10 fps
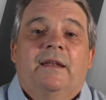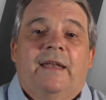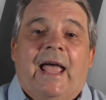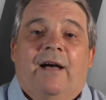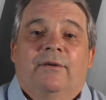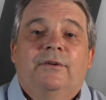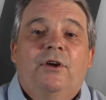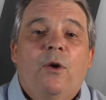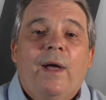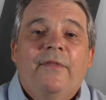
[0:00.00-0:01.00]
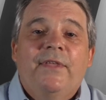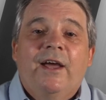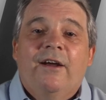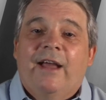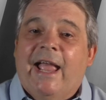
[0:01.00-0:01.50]
Now, go out
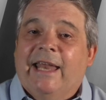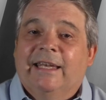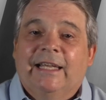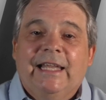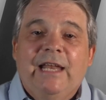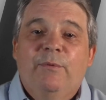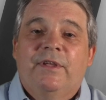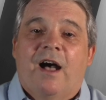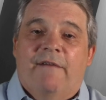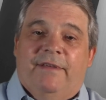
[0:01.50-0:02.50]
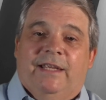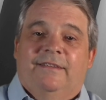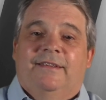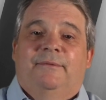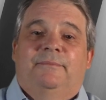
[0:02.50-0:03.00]
there and lead with confidence.